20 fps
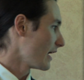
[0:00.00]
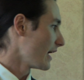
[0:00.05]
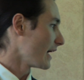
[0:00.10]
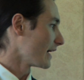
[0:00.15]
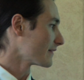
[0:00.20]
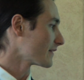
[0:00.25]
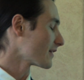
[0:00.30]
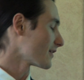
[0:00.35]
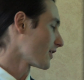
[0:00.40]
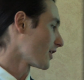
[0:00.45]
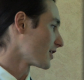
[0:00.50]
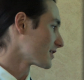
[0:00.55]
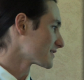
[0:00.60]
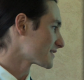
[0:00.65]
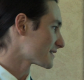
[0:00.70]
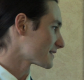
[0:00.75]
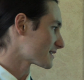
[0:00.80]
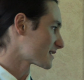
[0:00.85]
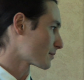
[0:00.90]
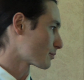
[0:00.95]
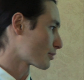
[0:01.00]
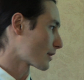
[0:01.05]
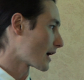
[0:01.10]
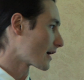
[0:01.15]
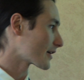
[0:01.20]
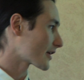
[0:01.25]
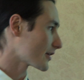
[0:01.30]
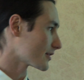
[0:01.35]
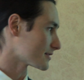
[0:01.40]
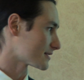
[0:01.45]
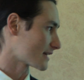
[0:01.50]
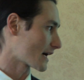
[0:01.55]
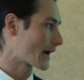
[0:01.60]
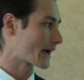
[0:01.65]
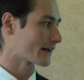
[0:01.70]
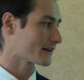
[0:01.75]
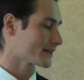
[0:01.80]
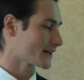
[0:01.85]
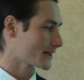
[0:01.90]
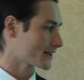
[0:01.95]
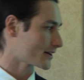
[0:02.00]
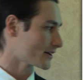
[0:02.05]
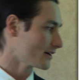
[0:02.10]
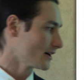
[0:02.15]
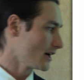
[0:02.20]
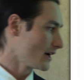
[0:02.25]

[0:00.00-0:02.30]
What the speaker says: In the lungs, it's a bronchial dilator.